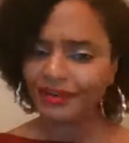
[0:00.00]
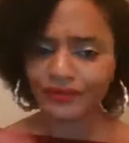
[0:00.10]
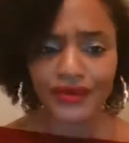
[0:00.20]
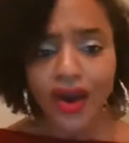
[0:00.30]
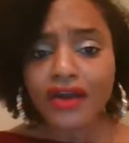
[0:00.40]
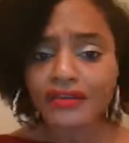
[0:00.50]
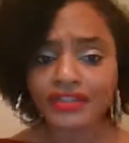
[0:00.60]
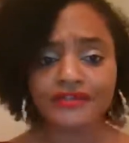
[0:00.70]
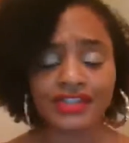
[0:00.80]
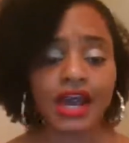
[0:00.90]
regardless
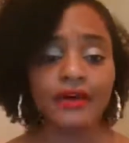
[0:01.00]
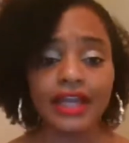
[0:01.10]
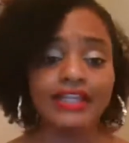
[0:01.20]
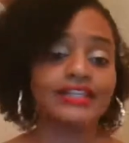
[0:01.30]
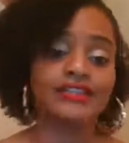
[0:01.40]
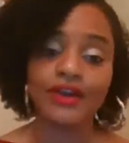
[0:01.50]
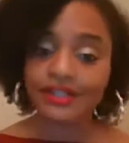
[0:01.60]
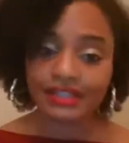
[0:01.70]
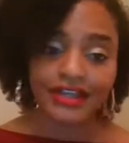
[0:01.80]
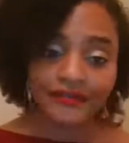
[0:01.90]
of child age, it
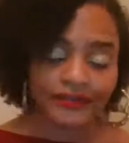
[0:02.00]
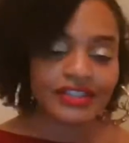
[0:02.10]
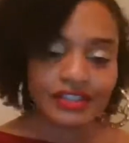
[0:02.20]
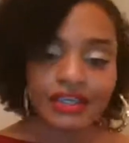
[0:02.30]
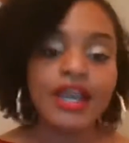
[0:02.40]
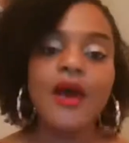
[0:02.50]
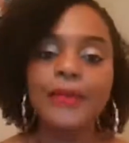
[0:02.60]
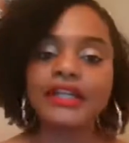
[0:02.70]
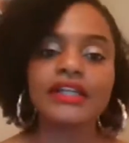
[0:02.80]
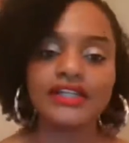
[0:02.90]
starts in infancy,
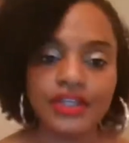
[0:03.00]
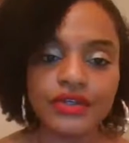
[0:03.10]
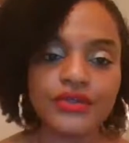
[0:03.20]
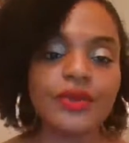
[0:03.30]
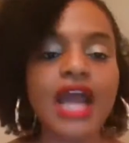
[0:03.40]
but it continues on.